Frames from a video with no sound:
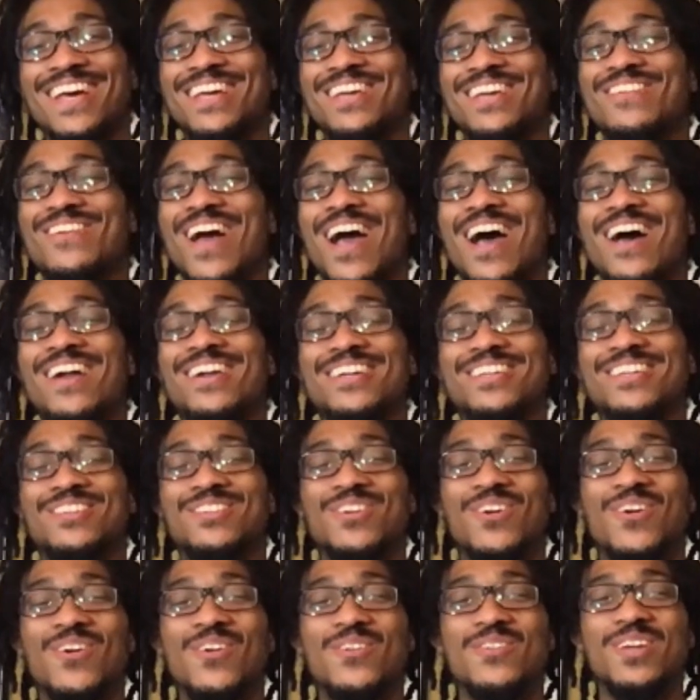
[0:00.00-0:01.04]
You were out of
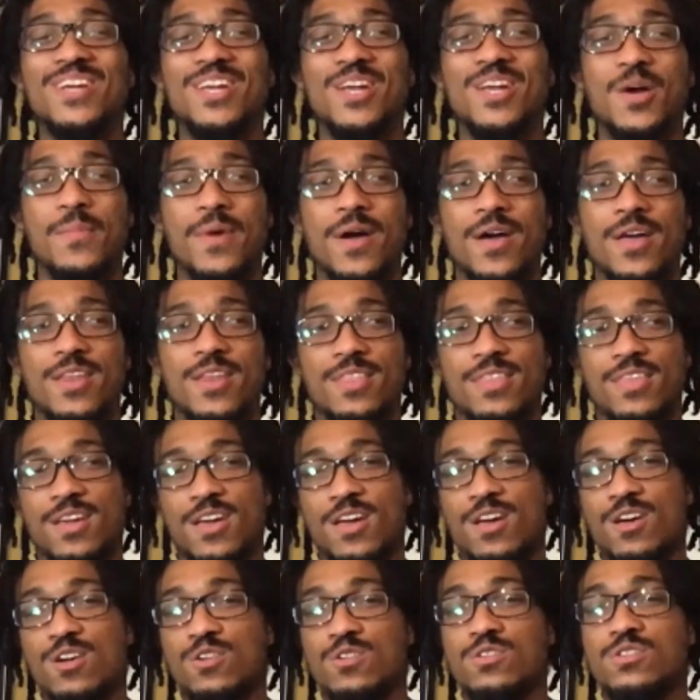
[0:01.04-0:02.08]
control. You didn't care about anything
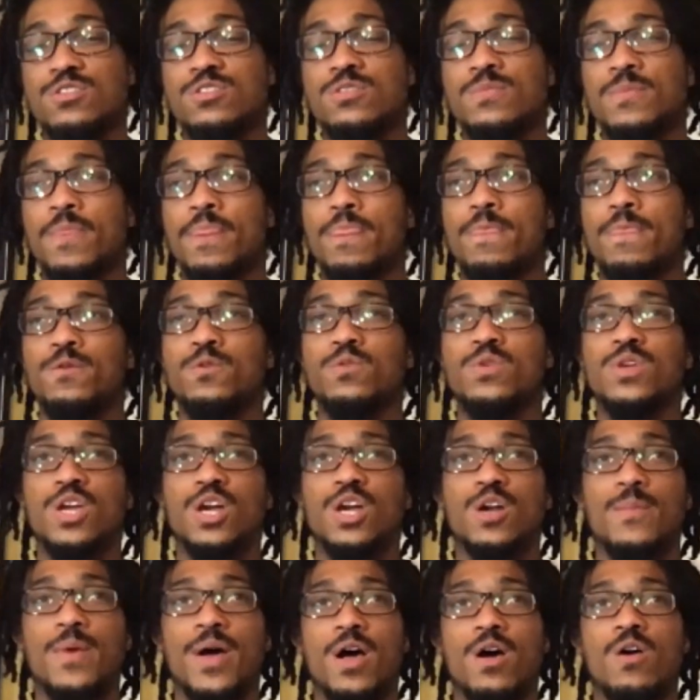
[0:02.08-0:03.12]
else. You cared
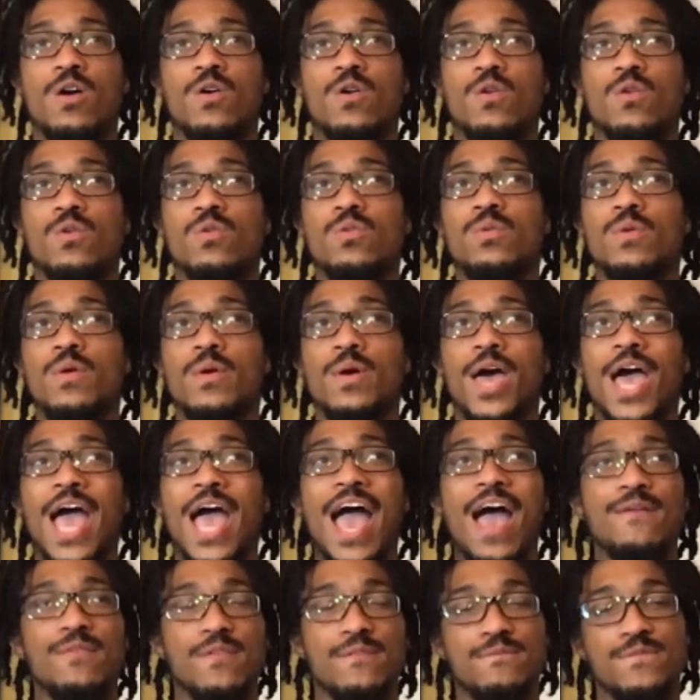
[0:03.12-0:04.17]
about
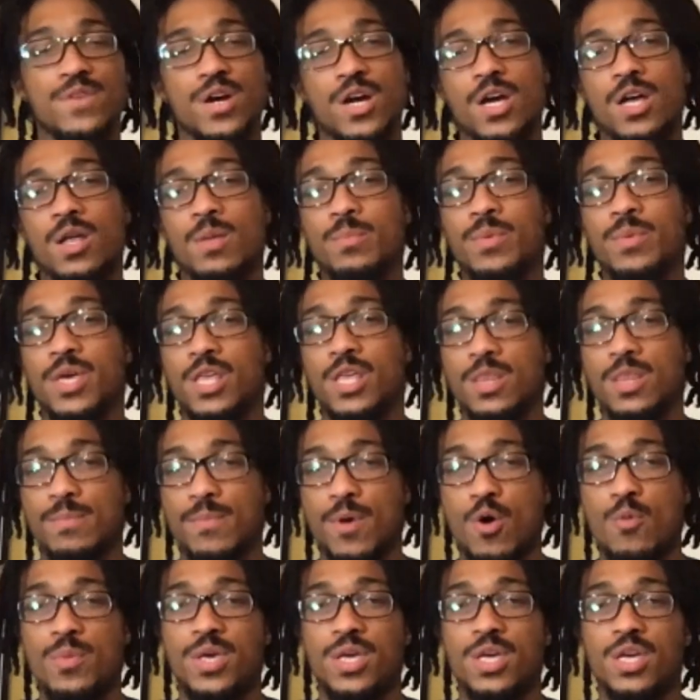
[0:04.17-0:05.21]
having fun being the
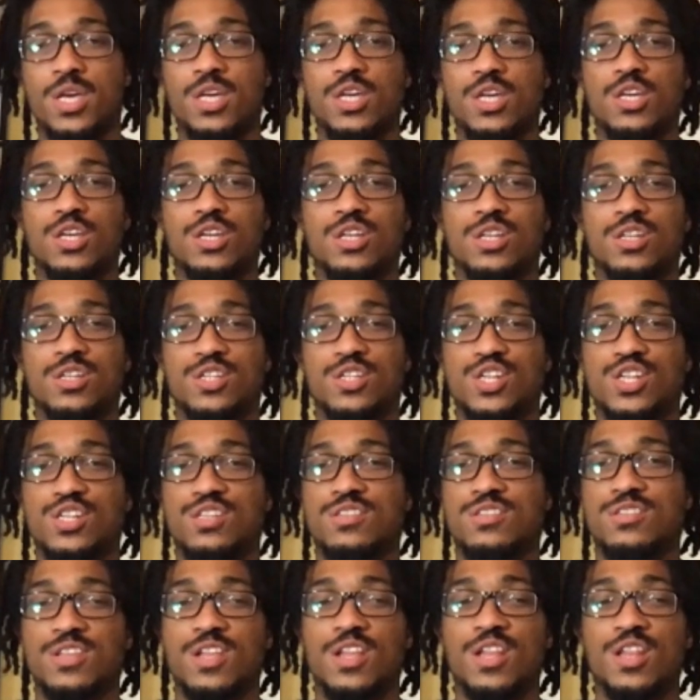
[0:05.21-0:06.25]
moment.
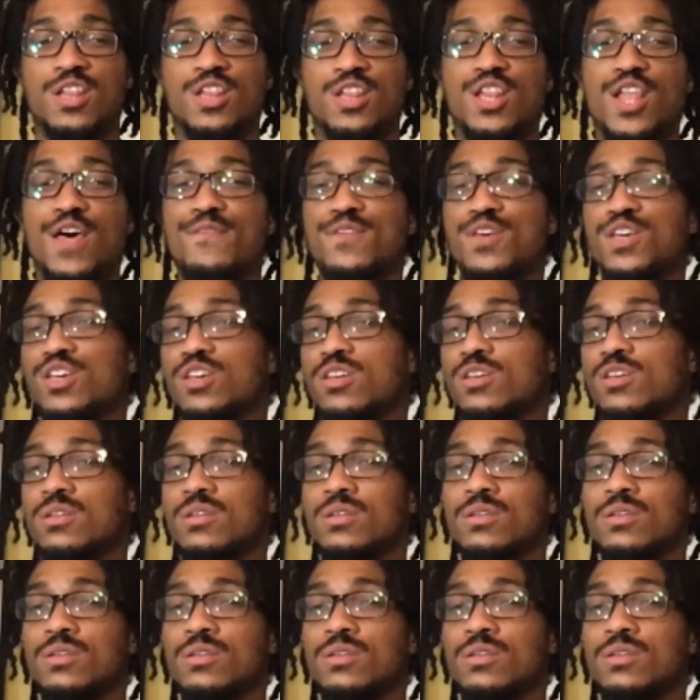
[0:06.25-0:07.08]
Just loving it.